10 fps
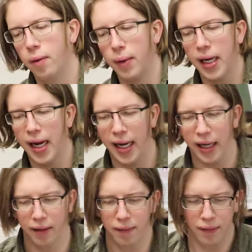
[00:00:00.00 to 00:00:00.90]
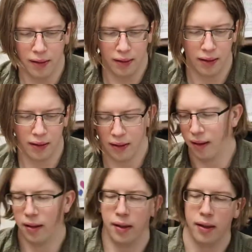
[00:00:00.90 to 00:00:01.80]
we have
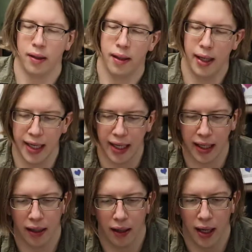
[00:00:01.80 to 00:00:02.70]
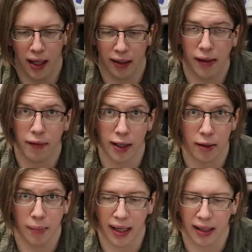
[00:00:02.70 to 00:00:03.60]
a
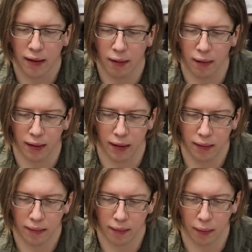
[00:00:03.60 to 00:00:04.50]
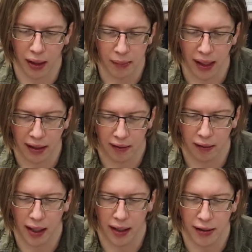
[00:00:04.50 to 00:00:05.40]
lavalier mic, or what you might
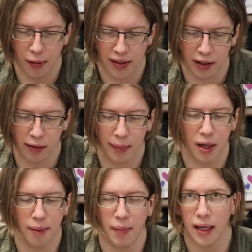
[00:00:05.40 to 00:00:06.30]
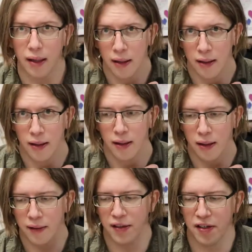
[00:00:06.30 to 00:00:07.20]
know as a clip-on mic.
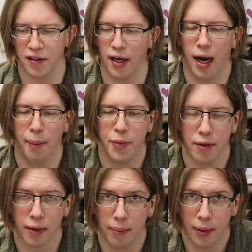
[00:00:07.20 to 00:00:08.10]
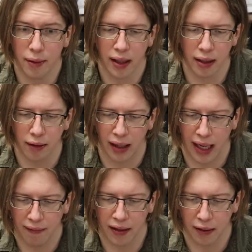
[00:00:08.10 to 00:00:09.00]
This is an optional component. You don't
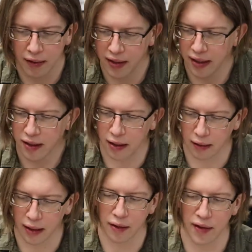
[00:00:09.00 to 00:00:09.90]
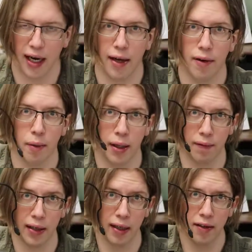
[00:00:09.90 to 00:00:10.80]
have to use this. You can use either one
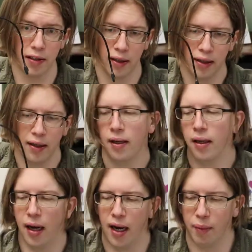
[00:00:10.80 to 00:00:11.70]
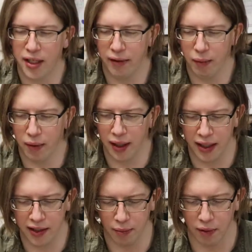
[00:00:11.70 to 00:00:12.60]
of these, whichever one
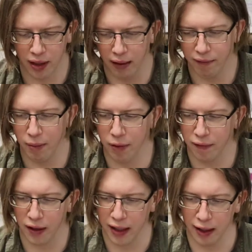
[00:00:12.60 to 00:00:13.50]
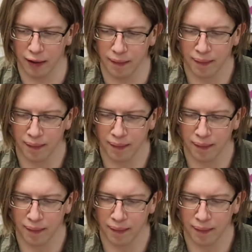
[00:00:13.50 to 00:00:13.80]
is more comfortable for you.